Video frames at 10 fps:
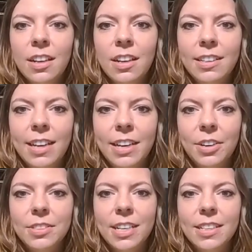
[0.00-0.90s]
a
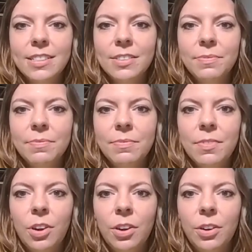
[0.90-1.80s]
diagnosis
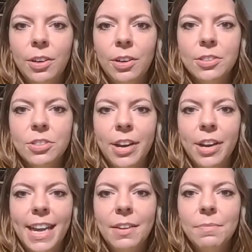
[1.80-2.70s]
or
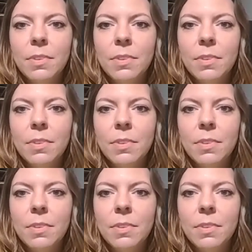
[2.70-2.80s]
screening.